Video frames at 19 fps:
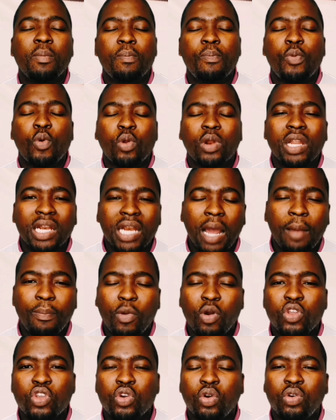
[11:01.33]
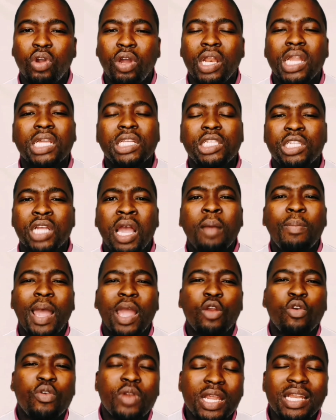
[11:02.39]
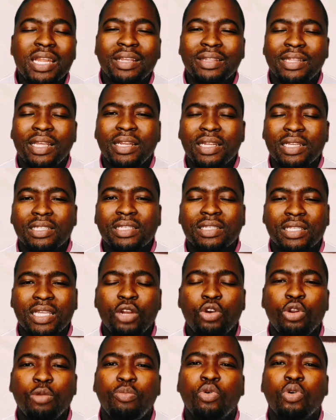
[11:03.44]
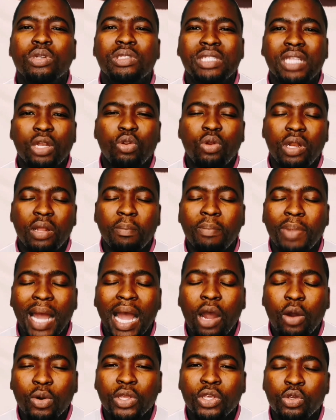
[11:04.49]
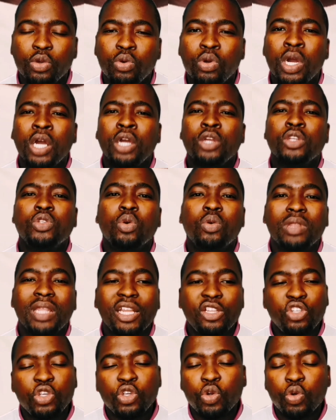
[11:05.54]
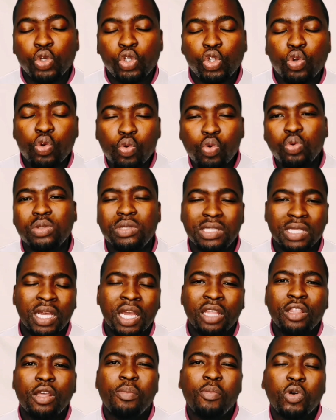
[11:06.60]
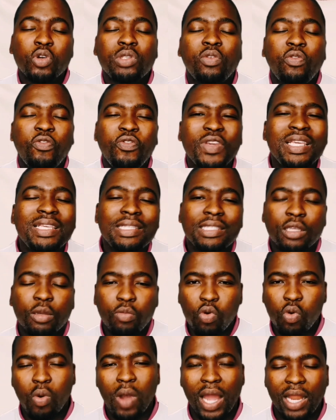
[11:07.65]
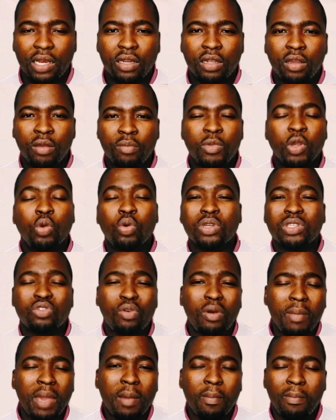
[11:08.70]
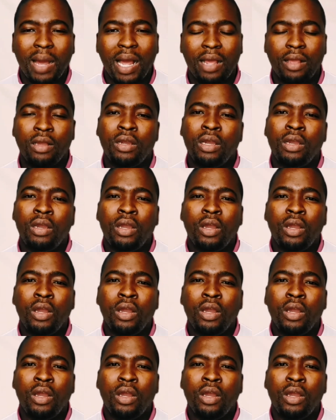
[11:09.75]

you can broaden up on your knowledge by reading the necessary books that will empower you so that you choose the most feasible one. Because remember,